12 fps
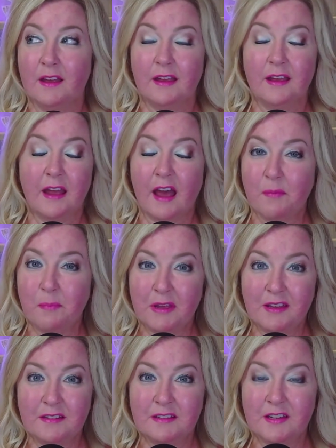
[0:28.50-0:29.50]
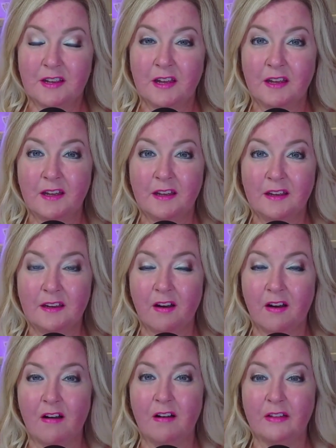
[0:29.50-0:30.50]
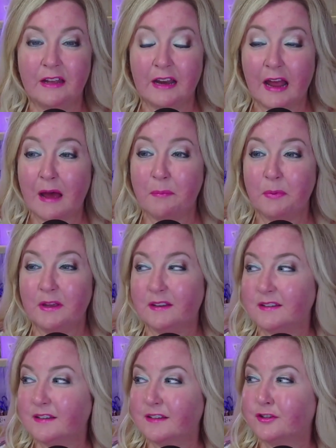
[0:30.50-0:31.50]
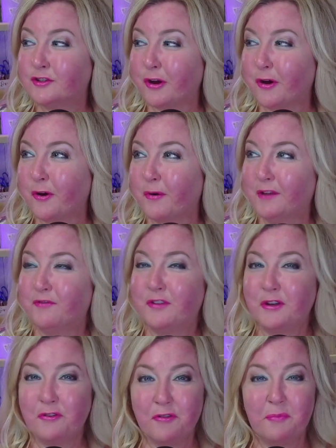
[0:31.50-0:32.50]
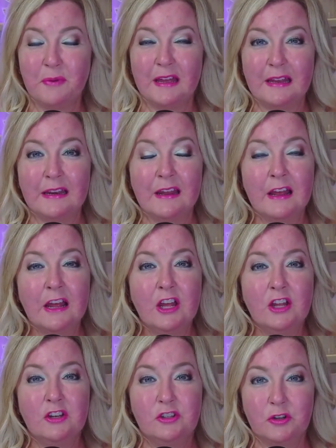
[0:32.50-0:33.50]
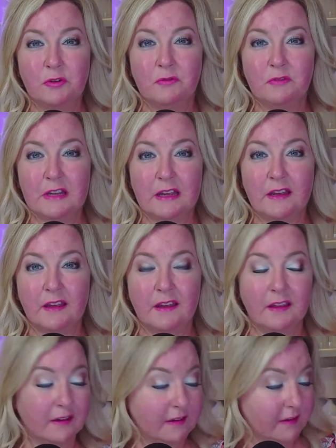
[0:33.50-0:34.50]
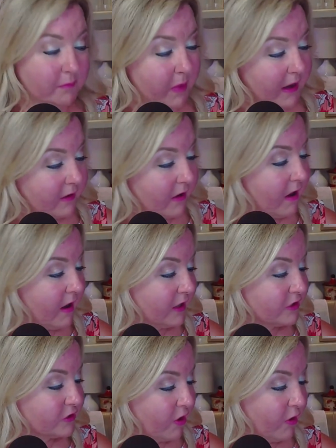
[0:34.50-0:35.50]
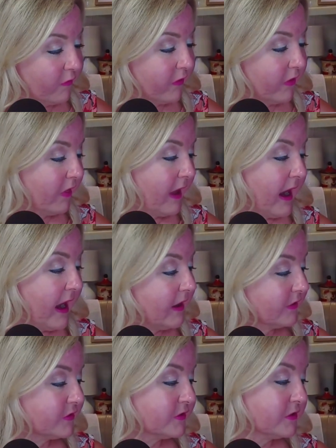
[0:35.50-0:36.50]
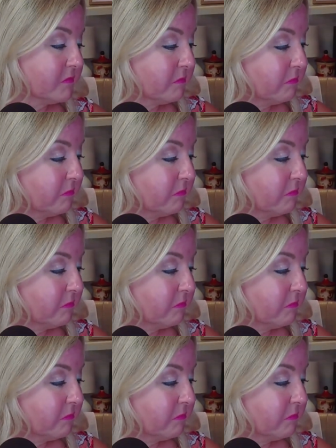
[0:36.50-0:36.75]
It happened, y'all. It happened. So if you have been tuned in, my gosh, over the last